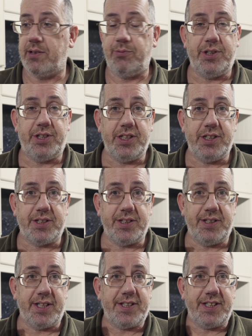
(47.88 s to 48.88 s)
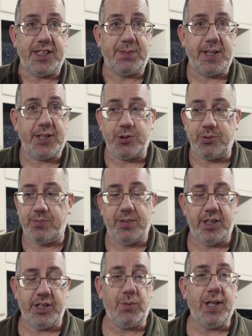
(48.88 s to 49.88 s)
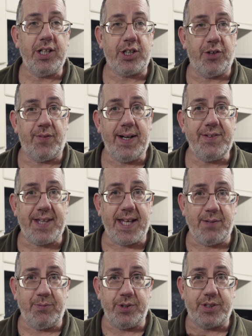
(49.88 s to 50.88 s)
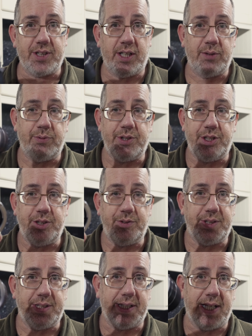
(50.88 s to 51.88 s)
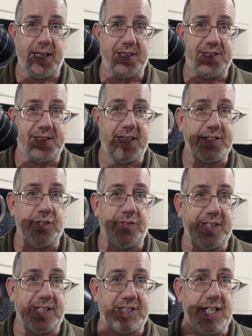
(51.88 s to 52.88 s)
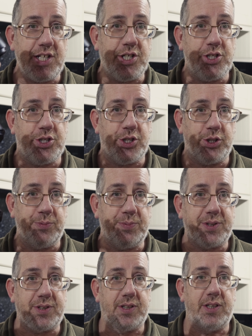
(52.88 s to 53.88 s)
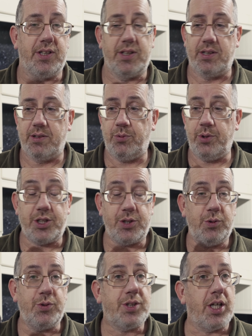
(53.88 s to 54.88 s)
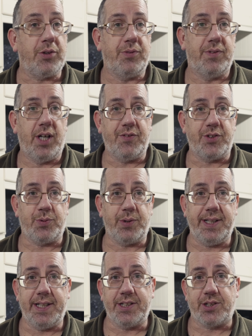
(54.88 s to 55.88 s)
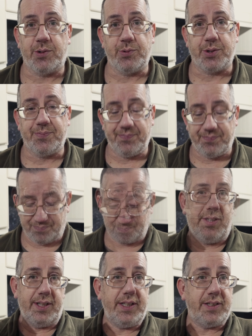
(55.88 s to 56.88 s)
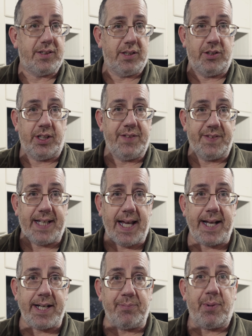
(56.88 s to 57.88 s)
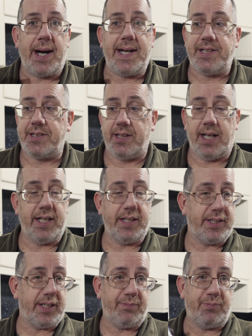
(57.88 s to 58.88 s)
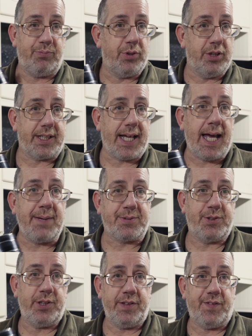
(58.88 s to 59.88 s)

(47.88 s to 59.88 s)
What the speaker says: which is nothing special. And the way I got around that was I was using a set of extension tubes which are also over 20 years old. These are not even Canon brand, and they work absolutely